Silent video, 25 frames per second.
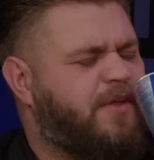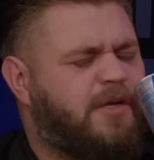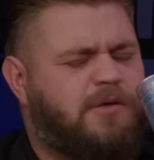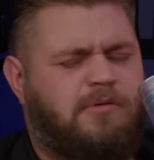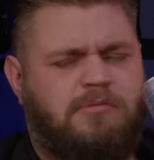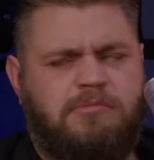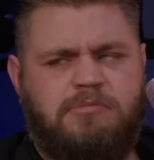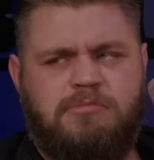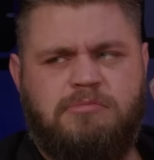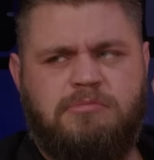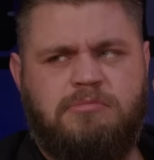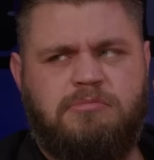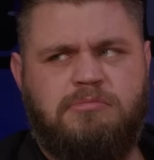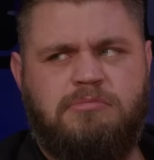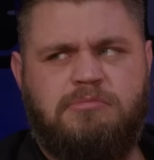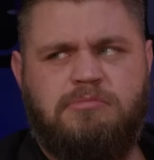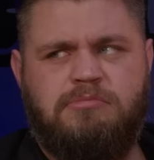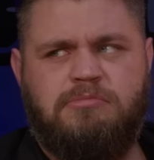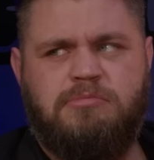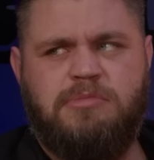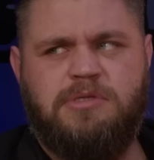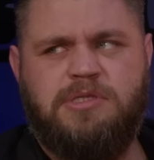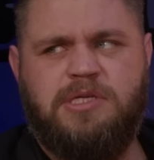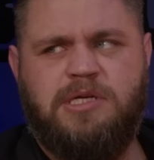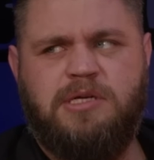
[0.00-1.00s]
I think.
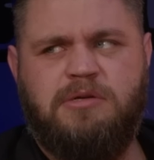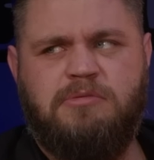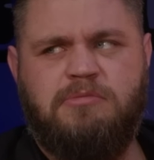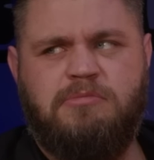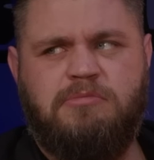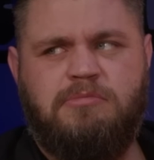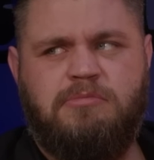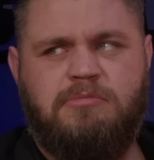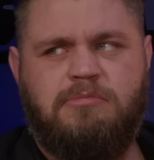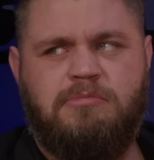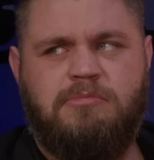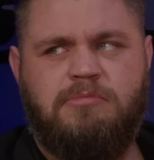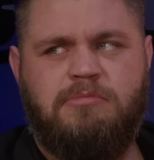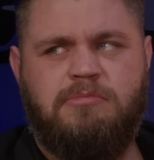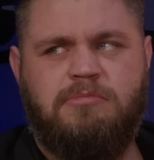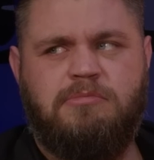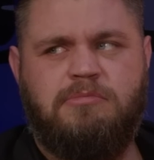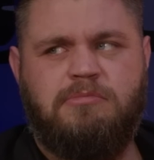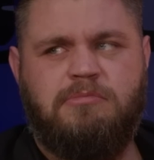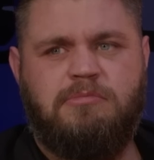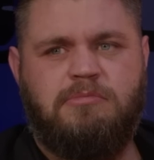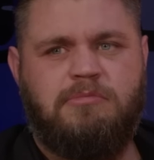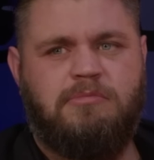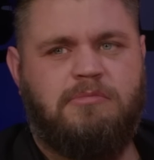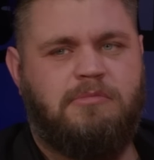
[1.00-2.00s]
Is it?
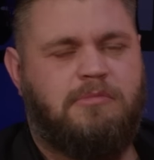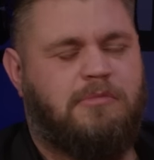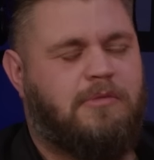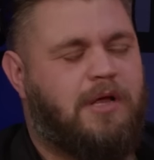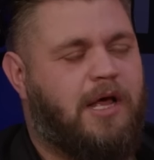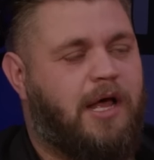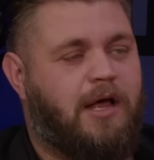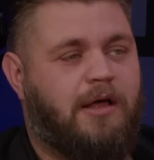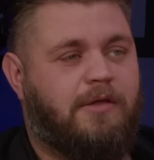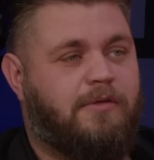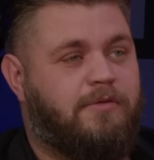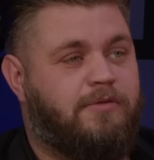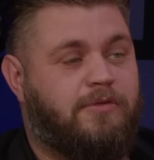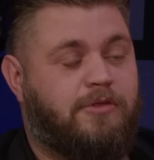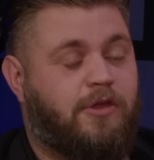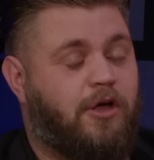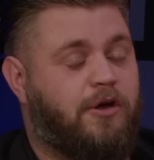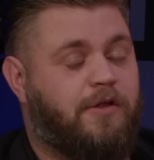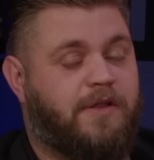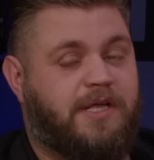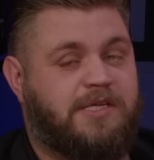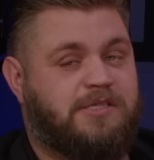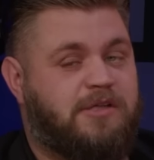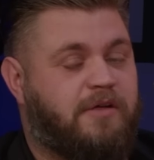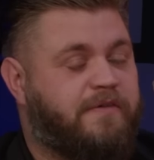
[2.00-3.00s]

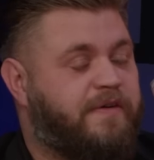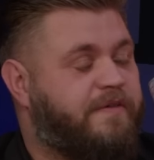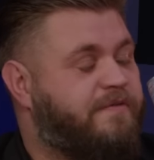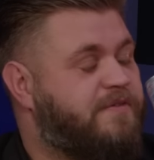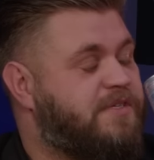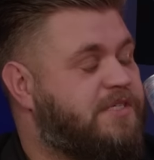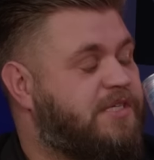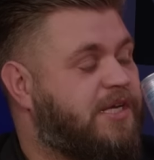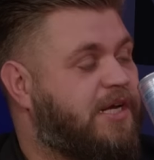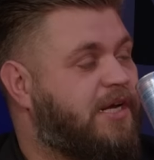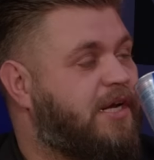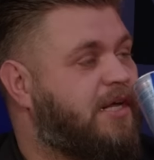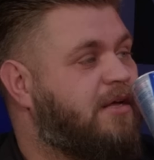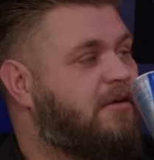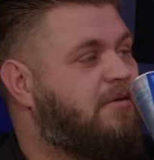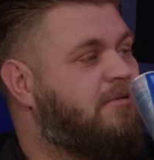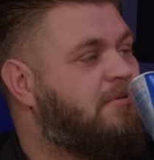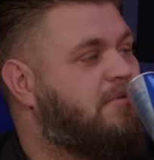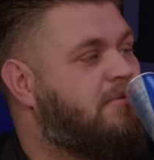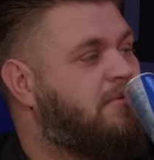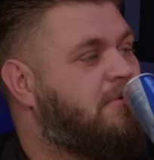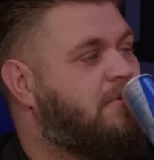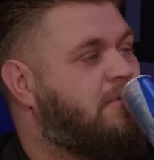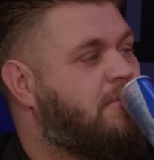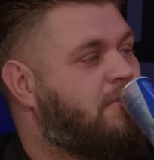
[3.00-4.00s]
None of these I've even seen it.
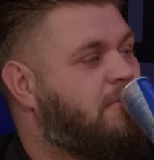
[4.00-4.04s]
